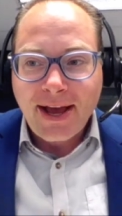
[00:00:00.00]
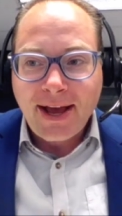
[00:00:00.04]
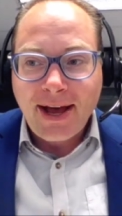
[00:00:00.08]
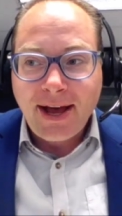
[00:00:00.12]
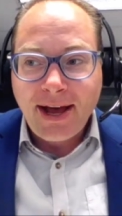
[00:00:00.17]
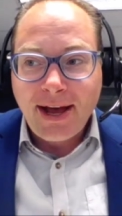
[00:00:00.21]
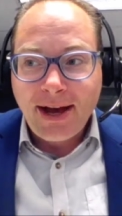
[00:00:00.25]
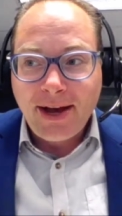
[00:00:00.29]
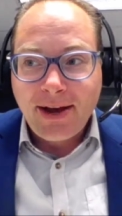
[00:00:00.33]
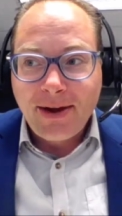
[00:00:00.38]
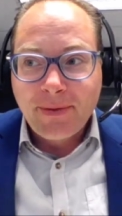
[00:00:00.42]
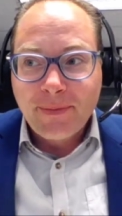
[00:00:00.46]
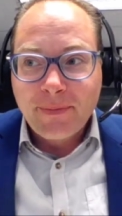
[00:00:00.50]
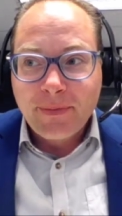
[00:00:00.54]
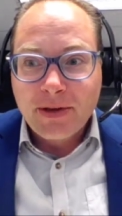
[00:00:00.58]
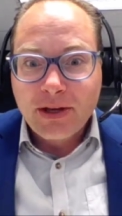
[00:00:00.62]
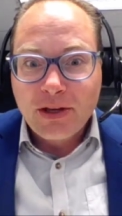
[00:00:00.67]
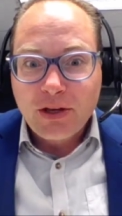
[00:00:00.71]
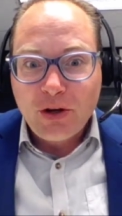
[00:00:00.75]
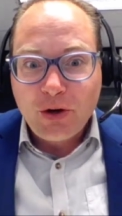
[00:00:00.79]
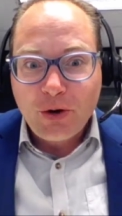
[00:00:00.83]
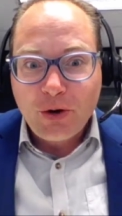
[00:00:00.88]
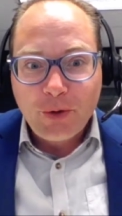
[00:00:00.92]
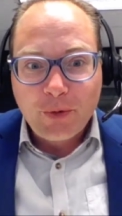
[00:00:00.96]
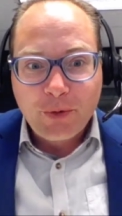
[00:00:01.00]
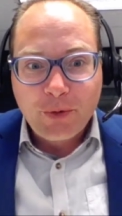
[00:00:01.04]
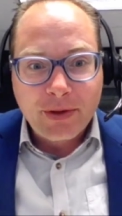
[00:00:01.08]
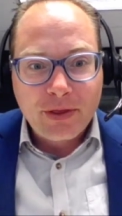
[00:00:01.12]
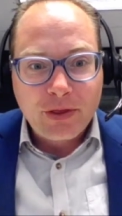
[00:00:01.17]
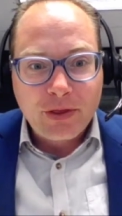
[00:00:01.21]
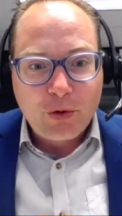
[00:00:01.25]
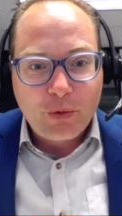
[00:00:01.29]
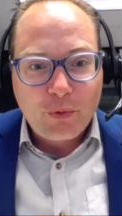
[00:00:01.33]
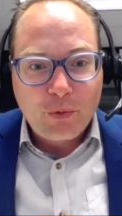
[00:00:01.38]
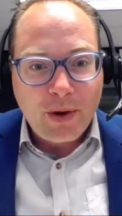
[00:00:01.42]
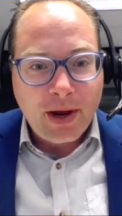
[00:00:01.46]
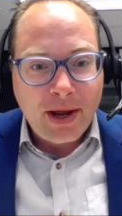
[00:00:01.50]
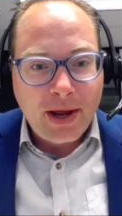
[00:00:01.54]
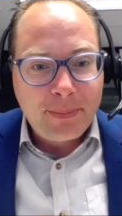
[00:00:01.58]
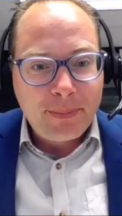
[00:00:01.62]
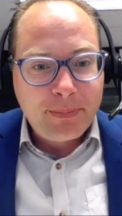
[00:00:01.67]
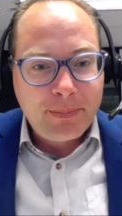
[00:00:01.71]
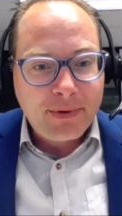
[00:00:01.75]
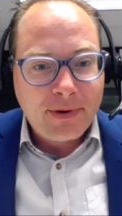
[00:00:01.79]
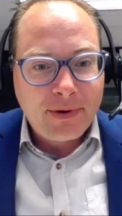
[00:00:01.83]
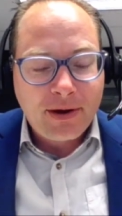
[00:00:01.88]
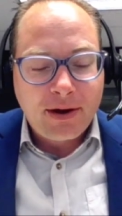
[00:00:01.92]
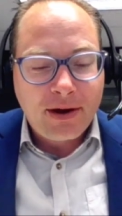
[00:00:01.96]
Uh, you know, the
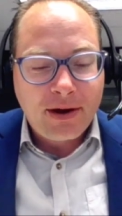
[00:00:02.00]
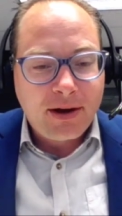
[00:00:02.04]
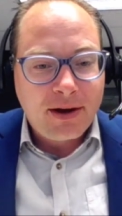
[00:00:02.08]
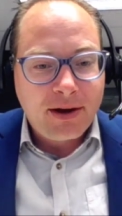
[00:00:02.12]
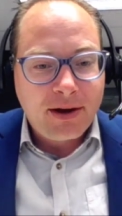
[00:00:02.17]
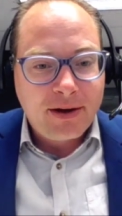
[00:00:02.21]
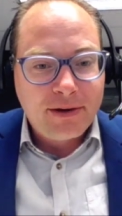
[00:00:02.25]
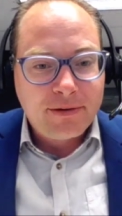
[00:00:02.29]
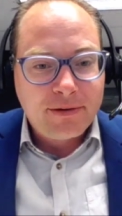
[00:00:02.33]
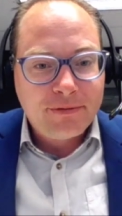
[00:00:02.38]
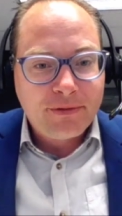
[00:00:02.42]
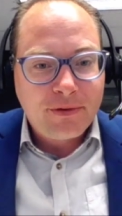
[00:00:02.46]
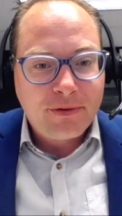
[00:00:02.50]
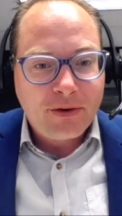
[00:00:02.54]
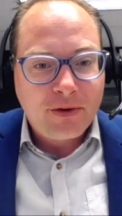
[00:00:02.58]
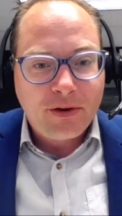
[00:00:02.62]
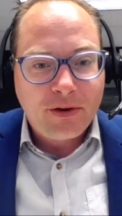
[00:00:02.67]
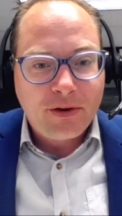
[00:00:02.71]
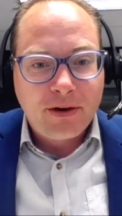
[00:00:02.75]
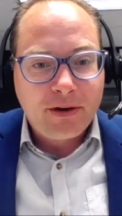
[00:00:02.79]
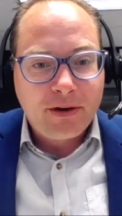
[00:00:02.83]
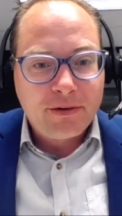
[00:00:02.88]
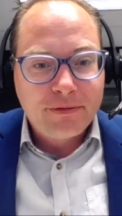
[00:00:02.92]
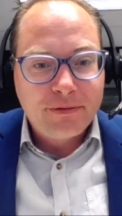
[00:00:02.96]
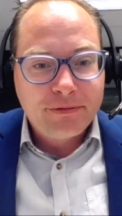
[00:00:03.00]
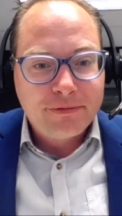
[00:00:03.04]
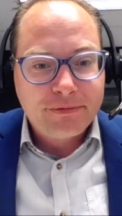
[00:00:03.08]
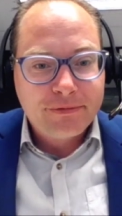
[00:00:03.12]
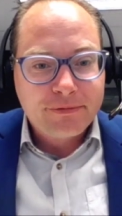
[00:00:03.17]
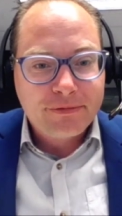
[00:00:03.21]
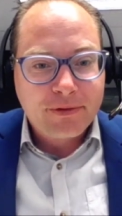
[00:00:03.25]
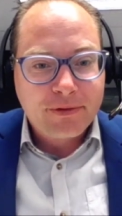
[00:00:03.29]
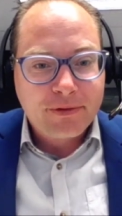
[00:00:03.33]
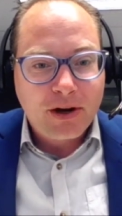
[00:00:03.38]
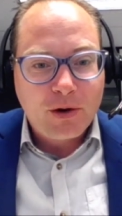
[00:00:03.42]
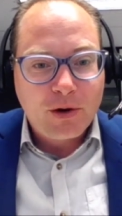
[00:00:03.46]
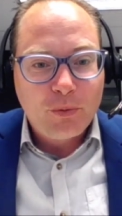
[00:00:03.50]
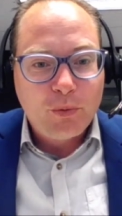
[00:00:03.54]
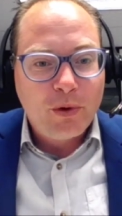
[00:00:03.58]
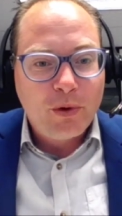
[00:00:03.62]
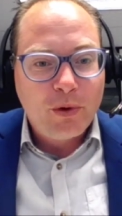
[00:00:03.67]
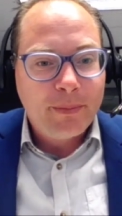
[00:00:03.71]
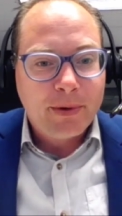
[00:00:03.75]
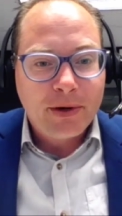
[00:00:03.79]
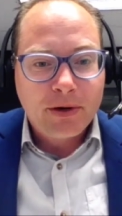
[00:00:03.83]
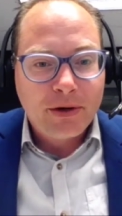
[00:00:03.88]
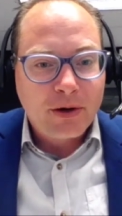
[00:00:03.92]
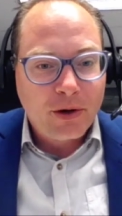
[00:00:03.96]
rape of of a
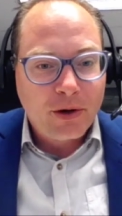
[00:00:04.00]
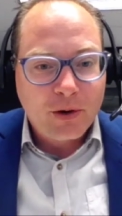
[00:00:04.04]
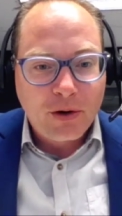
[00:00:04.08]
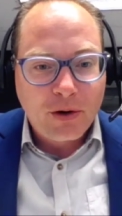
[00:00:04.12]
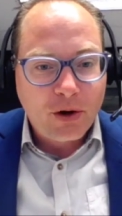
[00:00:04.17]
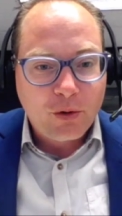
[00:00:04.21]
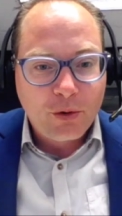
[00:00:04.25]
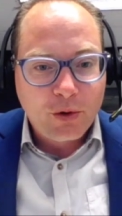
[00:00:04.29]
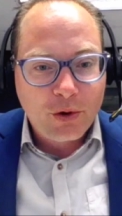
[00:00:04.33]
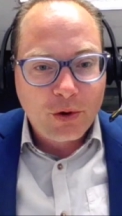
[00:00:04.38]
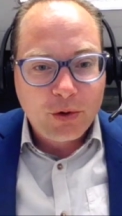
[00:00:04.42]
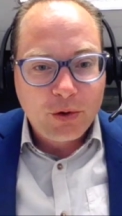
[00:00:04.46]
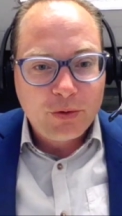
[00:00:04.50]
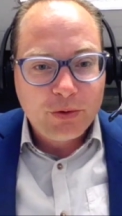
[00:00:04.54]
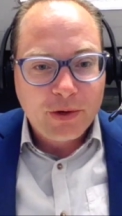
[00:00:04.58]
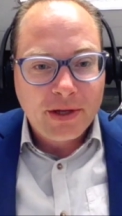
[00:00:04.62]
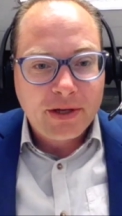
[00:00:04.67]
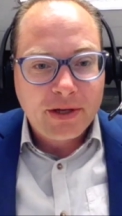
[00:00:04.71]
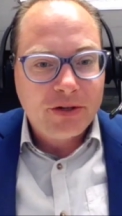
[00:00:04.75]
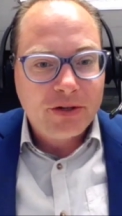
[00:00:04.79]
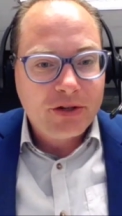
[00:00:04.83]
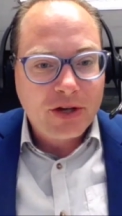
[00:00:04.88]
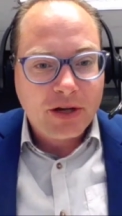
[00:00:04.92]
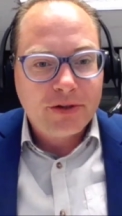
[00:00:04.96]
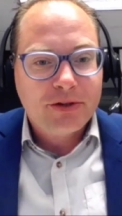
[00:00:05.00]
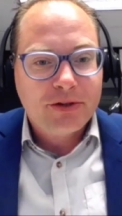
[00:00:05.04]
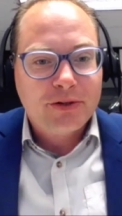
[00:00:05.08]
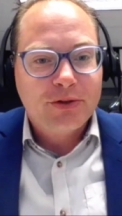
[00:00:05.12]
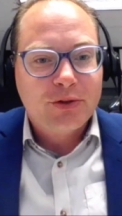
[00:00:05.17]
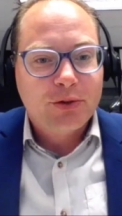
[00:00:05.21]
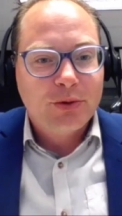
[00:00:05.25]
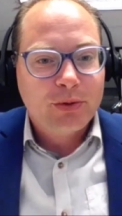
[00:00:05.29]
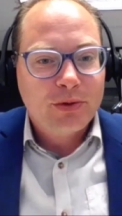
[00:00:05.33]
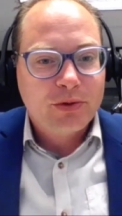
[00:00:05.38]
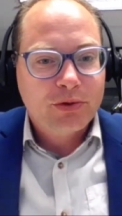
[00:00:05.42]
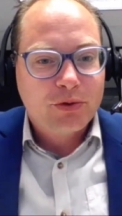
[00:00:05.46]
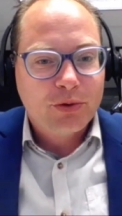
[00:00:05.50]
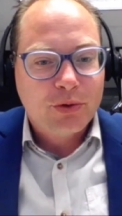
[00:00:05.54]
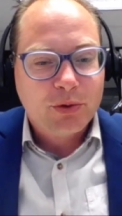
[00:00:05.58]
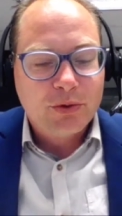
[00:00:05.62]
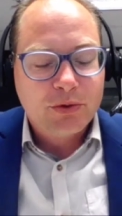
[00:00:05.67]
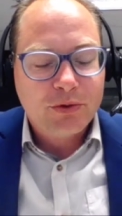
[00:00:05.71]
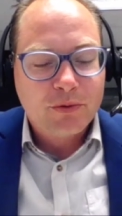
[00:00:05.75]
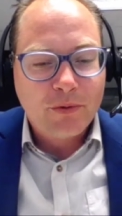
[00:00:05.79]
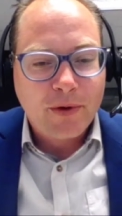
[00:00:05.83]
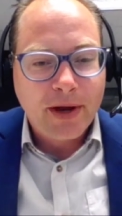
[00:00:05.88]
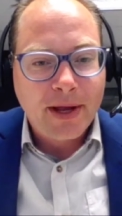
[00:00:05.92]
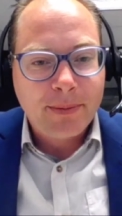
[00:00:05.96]
woman or who in Judges who was
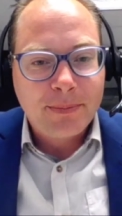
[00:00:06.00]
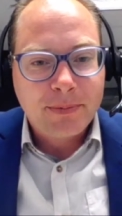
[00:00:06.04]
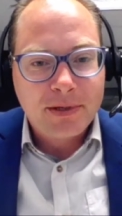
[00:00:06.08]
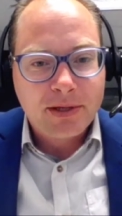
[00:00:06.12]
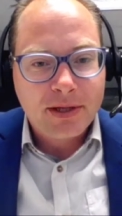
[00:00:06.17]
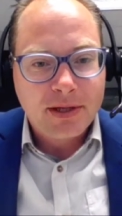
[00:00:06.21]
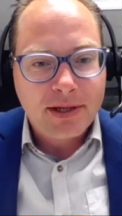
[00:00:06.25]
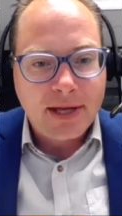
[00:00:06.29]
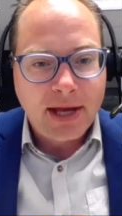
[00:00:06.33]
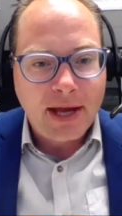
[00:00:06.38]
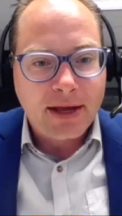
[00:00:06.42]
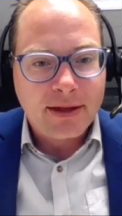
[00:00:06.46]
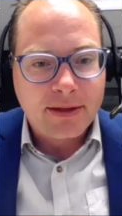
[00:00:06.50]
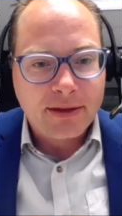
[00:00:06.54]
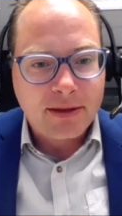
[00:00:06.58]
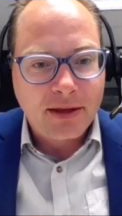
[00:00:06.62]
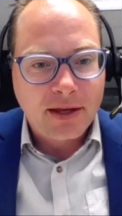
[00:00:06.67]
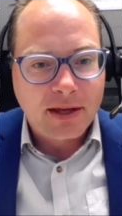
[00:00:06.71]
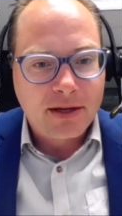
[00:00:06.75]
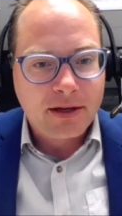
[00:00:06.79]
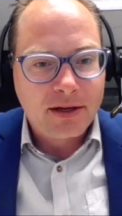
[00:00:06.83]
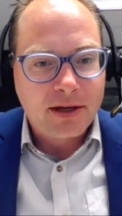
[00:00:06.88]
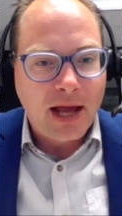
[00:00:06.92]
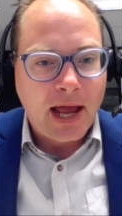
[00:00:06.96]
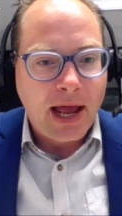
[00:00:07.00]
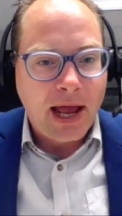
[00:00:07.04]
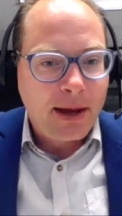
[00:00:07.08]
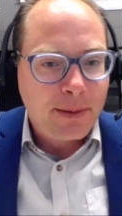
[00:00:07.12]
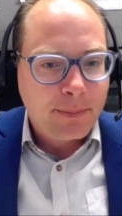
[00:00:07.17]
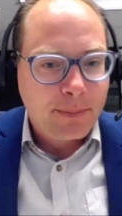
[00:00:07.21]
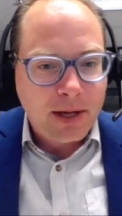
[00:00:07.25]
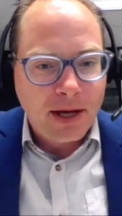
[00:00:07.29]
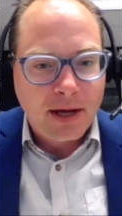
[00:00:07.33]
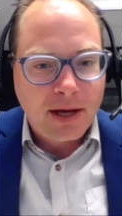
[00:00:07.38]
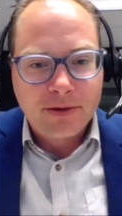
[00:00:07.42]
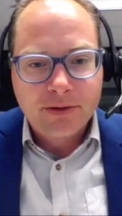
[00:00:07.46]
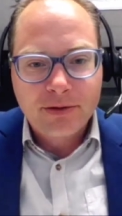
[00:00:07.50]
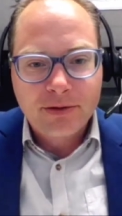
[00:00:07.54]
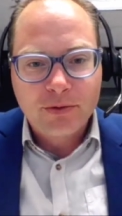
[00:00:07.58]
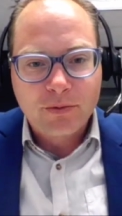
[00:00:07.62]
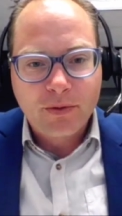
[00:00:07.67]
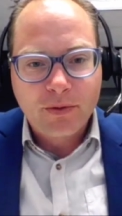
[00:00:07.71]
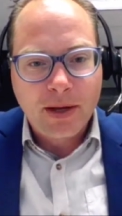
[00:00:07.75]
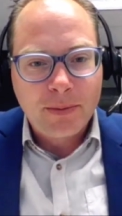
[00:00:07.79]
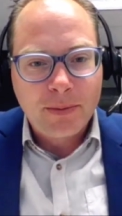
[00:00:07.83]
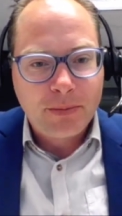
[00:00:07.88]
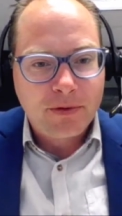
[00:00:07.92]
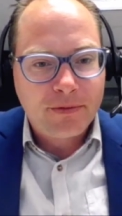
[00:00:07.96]
who's raped to death, and Amnon's
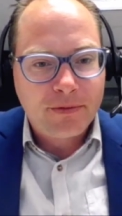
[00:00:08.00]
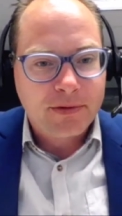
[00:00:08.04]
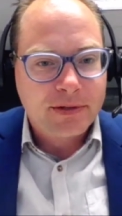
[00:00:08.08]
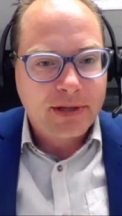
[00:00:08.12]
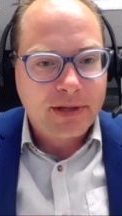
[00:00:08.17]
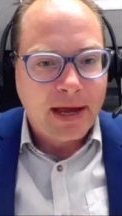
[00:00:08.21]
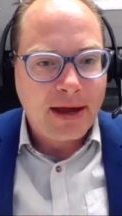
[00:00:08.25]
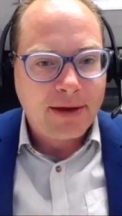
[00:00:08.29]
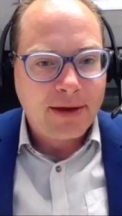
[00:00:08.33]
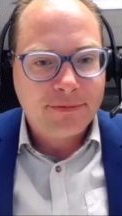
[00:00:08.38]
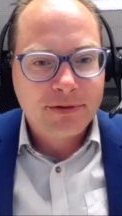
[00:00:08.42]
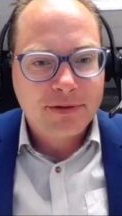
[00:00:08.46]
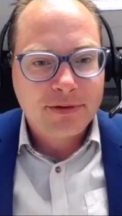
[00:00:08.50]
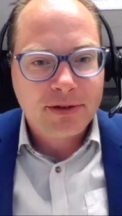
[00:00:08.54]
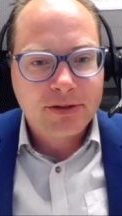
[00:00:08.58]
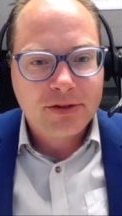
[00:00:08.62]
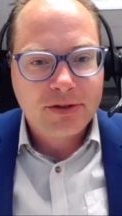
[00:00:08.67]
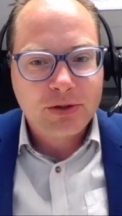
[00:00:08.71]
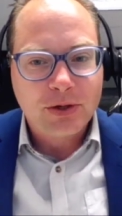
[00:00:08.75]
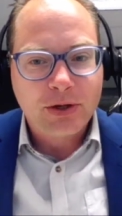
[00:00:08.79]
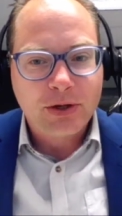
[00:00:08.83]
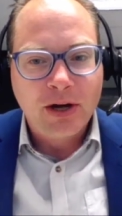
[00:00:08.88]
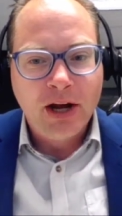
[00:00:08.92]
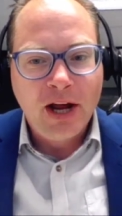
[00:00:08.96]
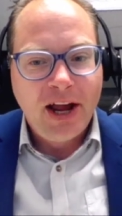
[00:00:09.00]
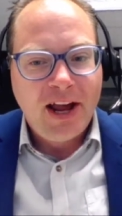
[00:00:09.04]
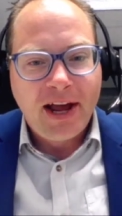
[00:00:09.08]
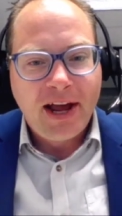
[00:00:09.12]
rape of his half sister.